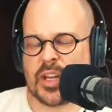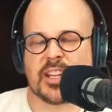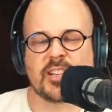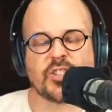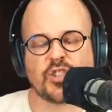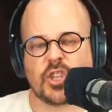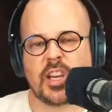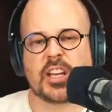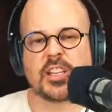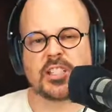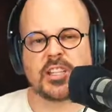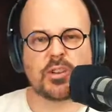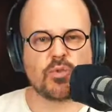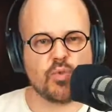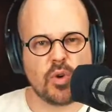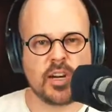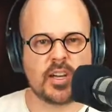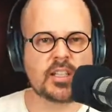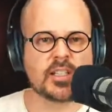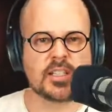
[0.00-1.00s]
change the
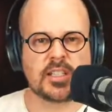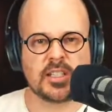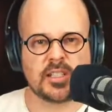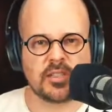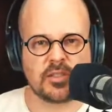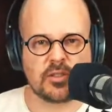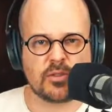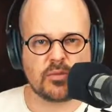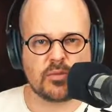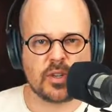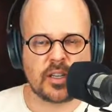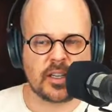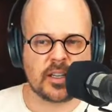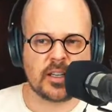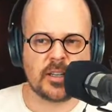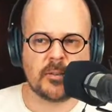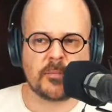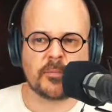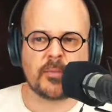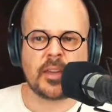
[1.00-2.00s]
quality, and so
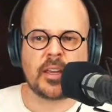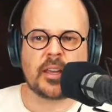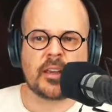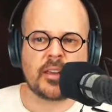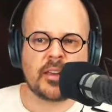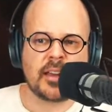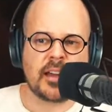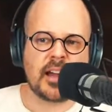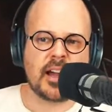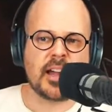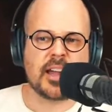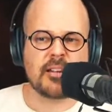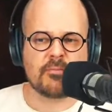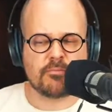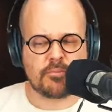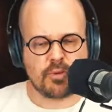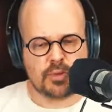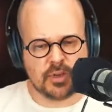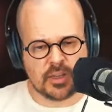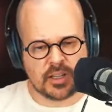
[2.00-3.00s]
I can
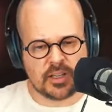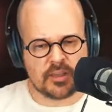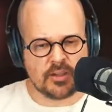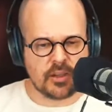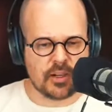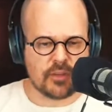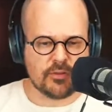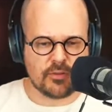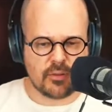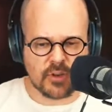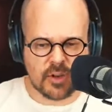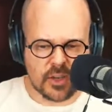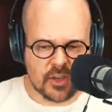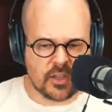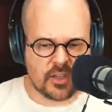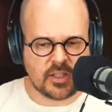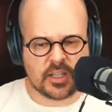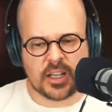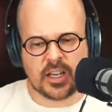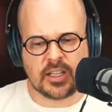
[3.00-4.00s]
put in a lot of
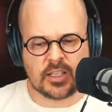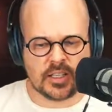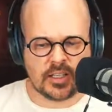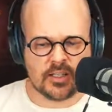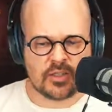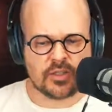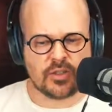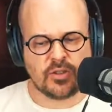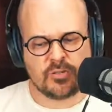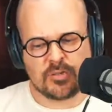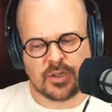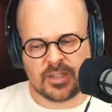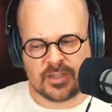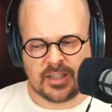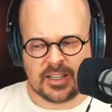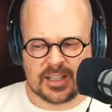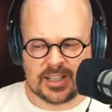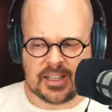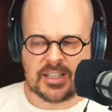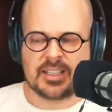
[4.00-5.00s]
noise gates and so, but
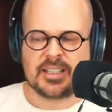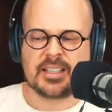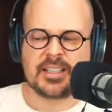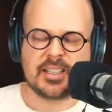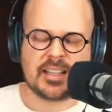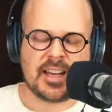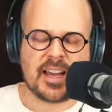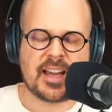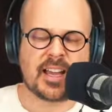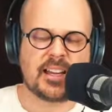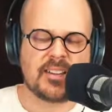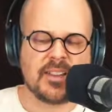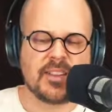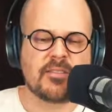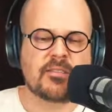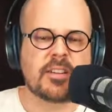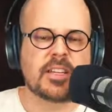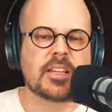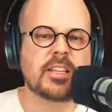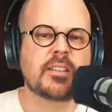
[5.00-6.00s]
I cannot
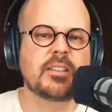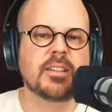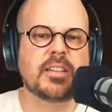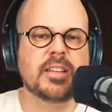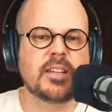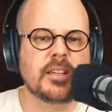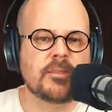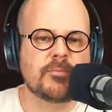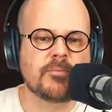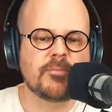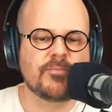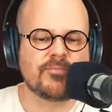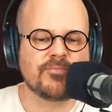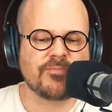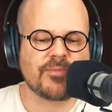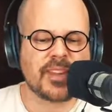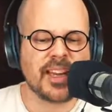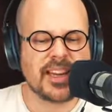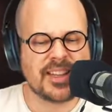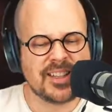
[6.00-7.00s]
really
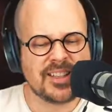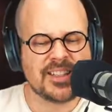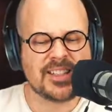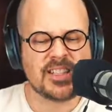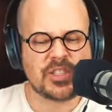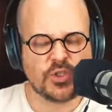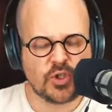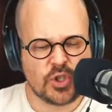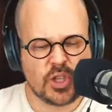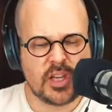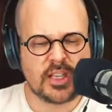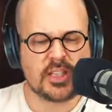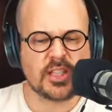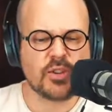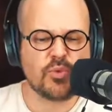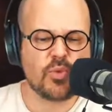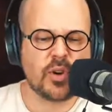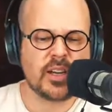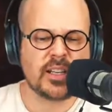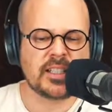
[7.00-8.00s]
I cannot change the
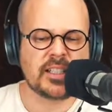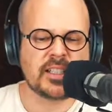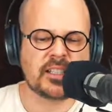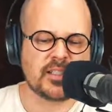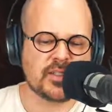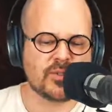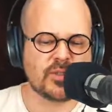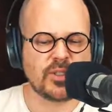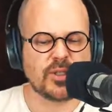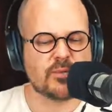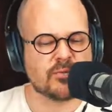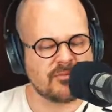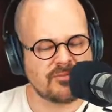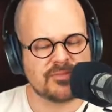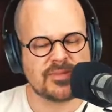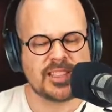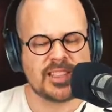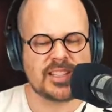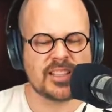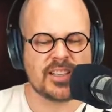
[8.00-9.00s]
quality, and so
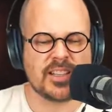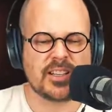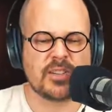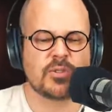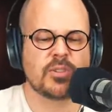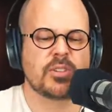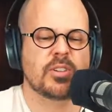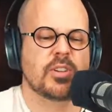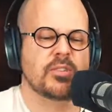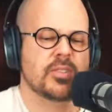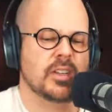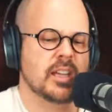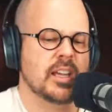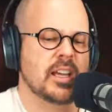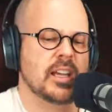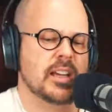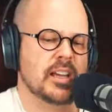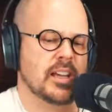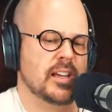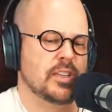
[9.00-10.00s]
it's not good enough. And
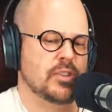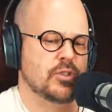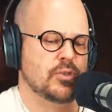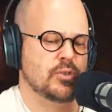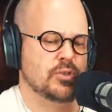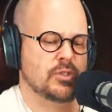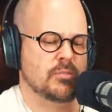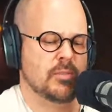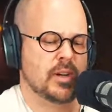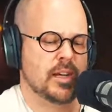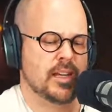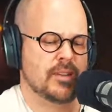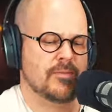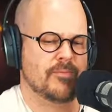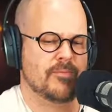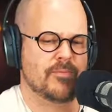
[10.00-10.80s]
there I use my